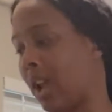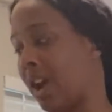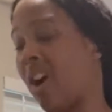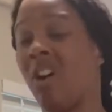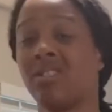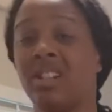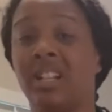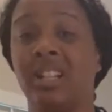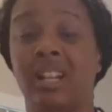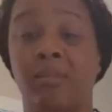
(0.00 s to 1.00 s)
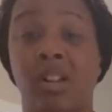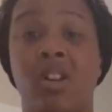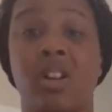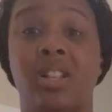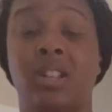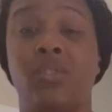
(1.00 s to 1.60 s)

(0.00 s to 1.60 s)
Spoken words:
I also need to clean out my car because it's